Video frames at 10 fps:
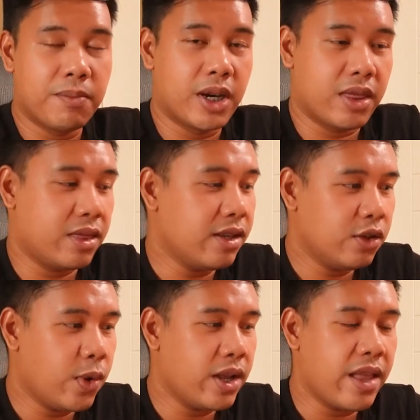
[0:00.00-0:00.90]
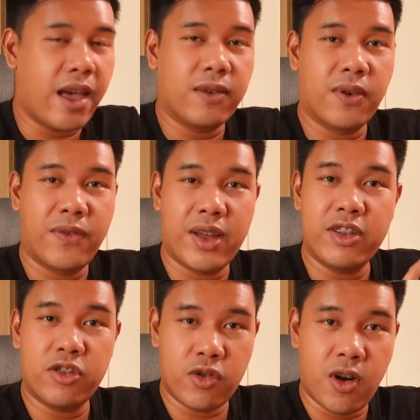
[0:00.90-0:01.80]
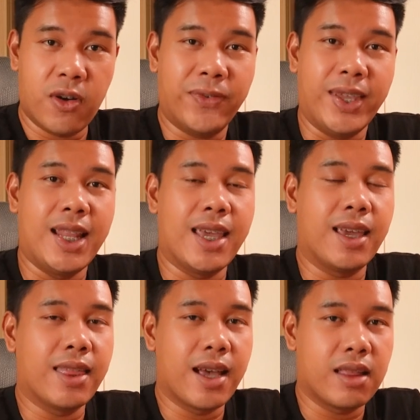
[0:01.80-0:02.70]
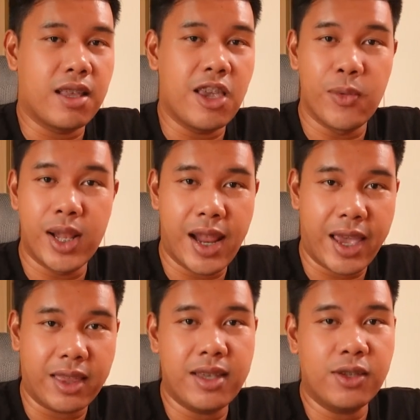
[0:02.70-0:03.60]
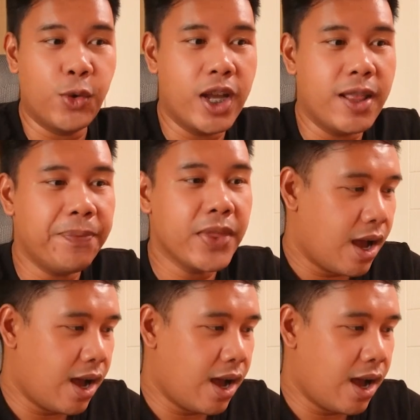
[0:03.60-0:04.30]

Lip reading: but this one I have a very strong feeling that he will like this one.